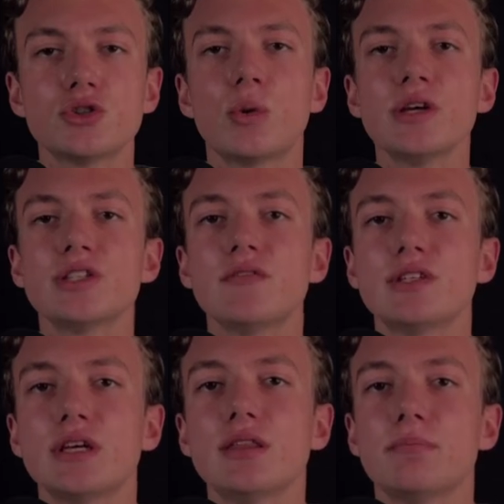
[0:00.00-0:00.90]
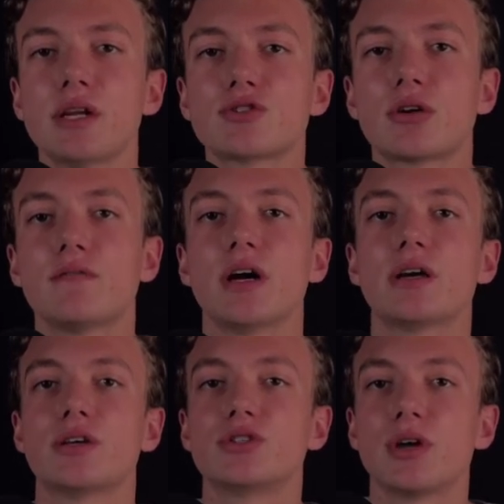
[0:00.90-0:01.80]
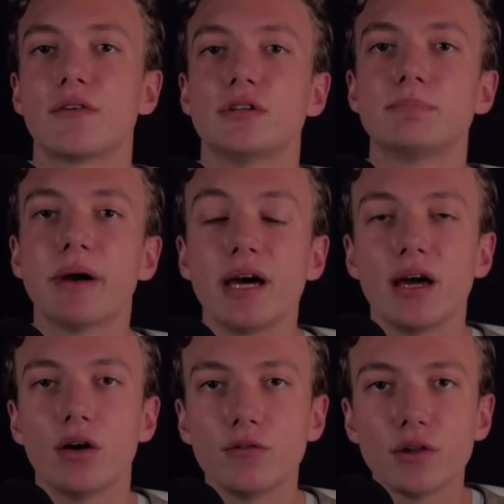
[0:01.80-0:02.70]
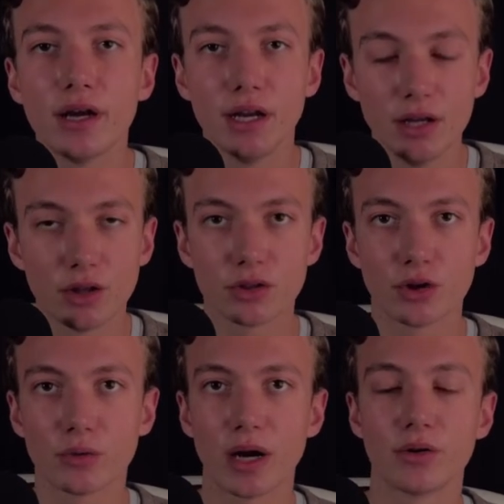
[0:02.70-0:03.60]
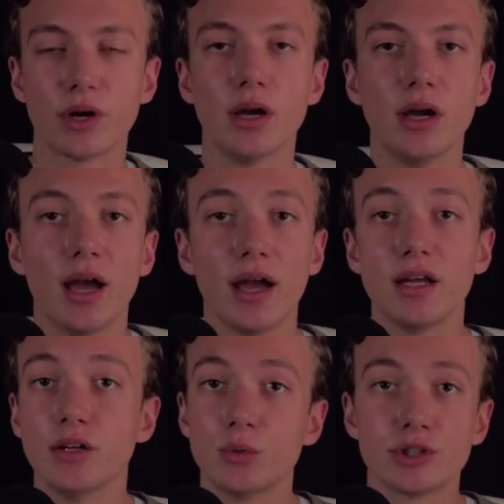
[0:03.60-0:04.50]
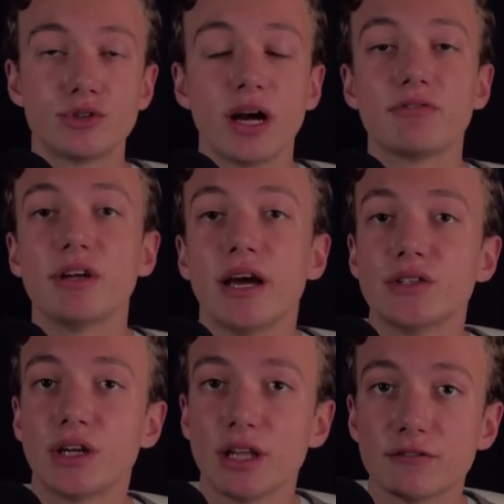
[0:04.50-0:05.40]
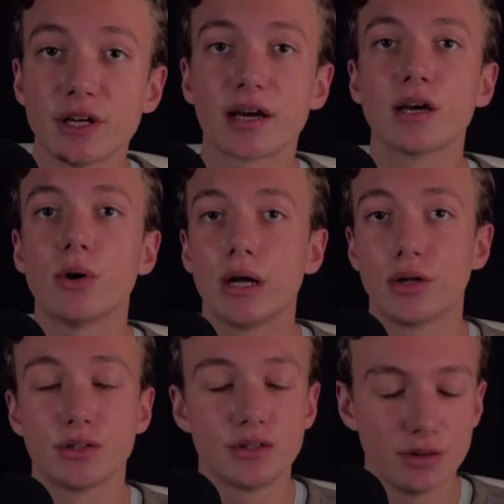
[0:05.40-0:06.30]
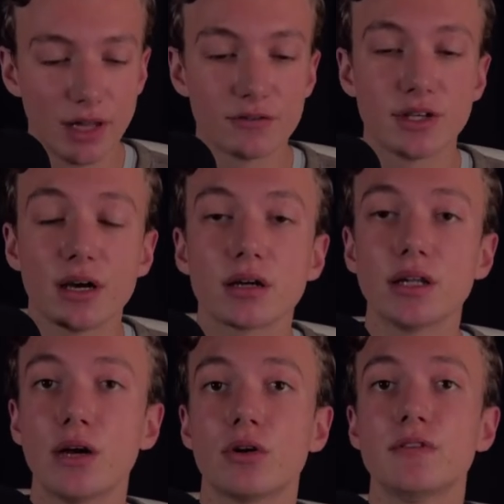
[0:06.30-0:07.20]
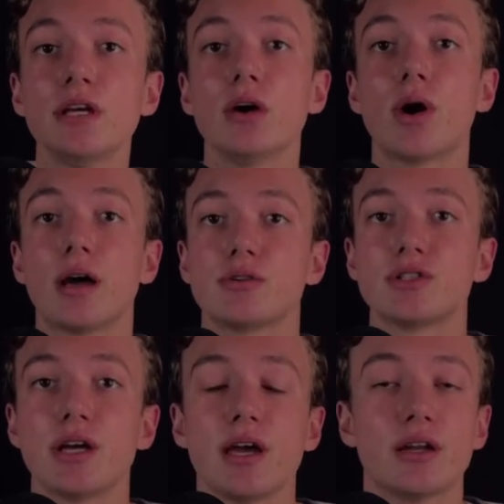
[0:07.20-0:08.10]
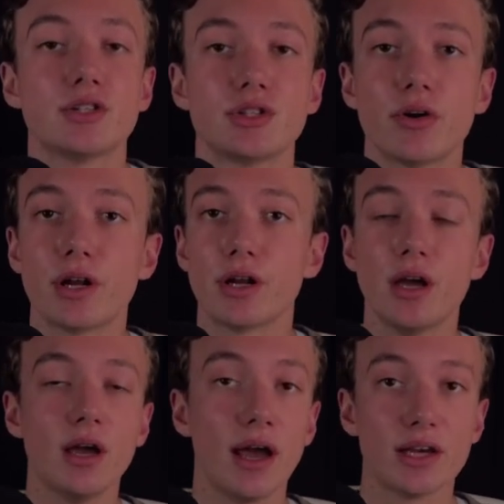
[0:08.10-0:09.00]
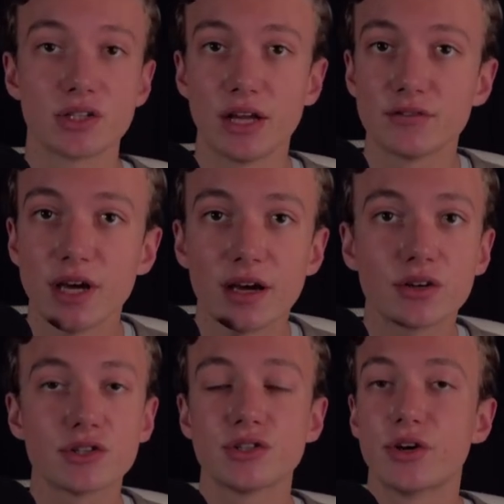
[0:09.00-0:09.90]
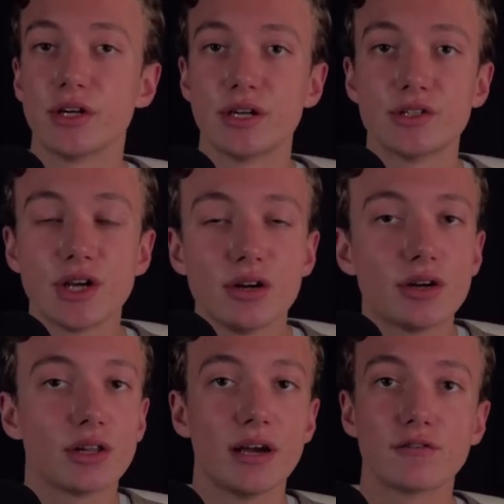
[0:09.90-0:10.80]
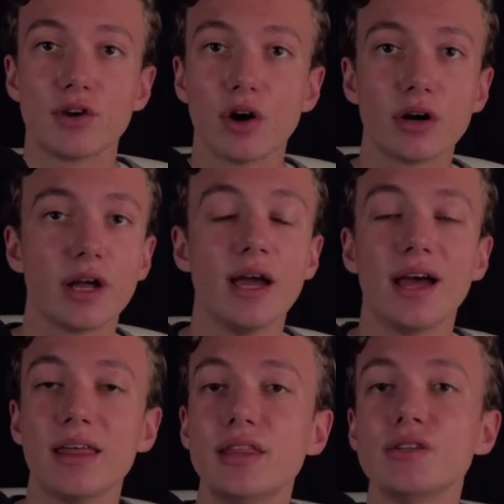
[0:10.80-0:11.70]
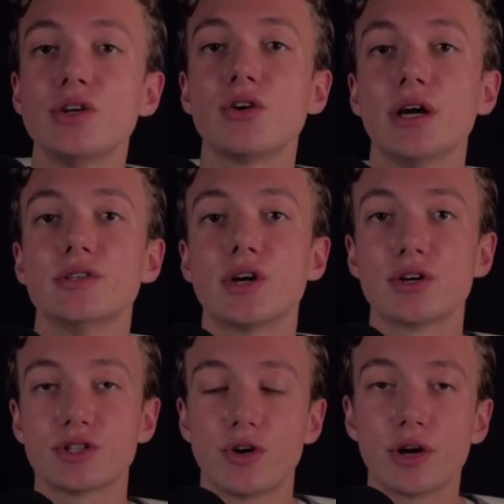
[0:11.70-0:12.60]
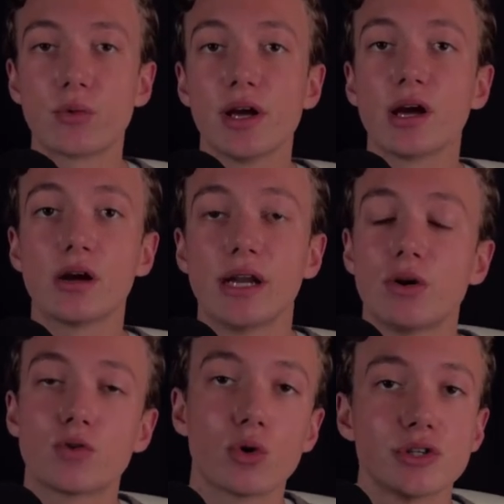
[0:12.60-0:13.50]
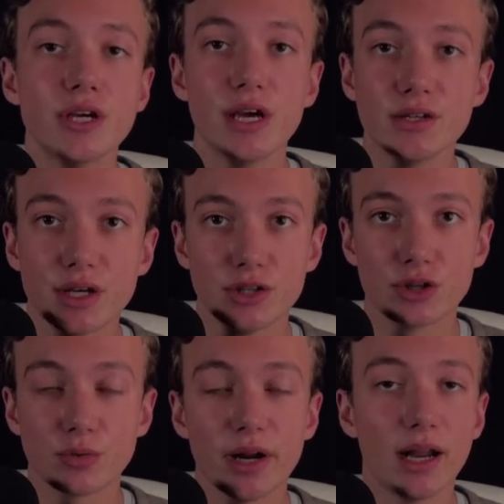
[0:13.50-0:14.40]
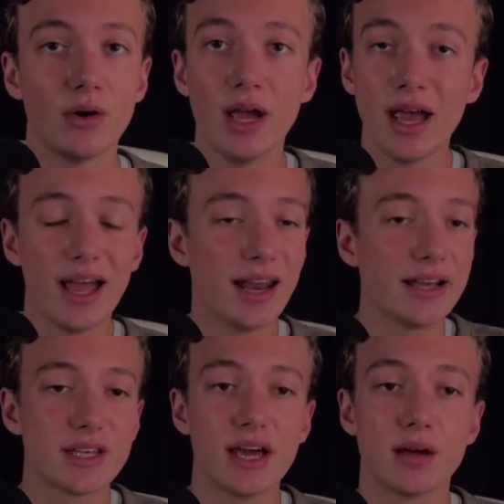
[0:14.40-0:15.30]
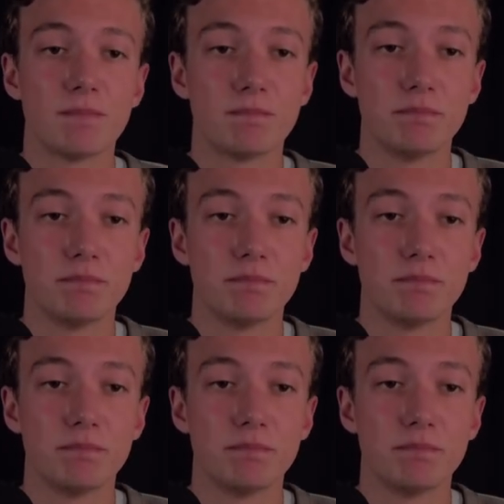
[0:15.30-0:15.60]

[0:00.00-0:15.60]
In 2017, the Minnesota Vikings drafted Pat Elflein in the third round, and he was drafted as a left tackle out of the Ohio State and has started as left tackle, started as center, left guard, and this year is our starting right guard. Now, of course, he is injured right now and has had a